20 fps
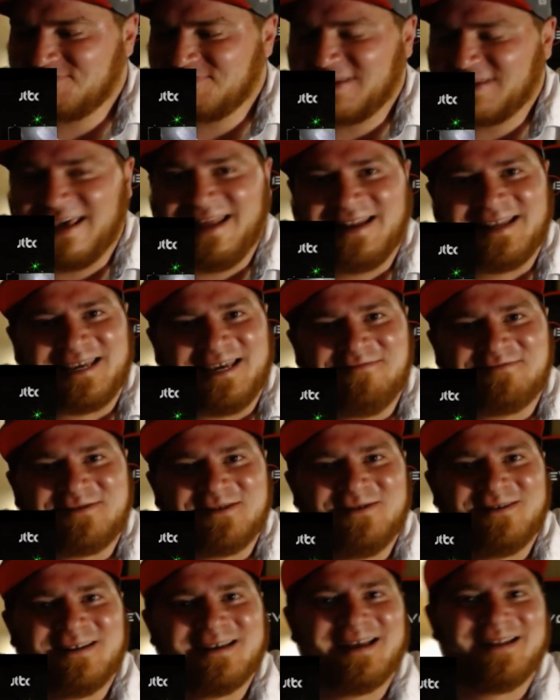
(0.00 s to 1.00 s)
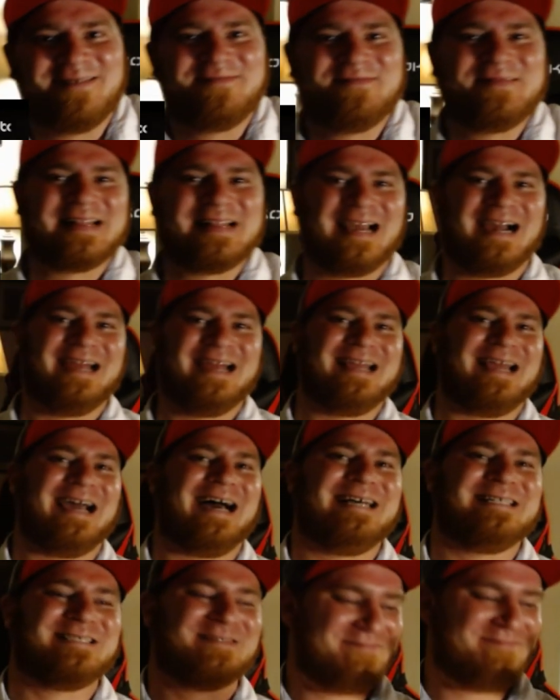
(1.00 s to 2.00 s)
And keep tuned in. All right, you
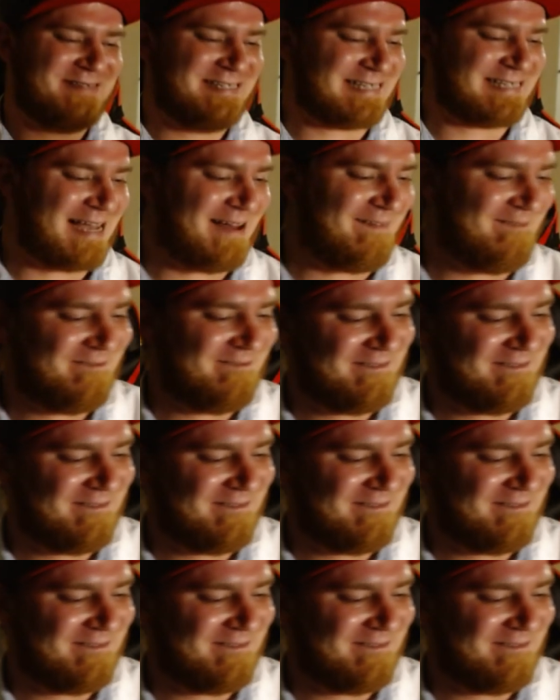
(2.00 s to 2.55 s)
guys. Peace out.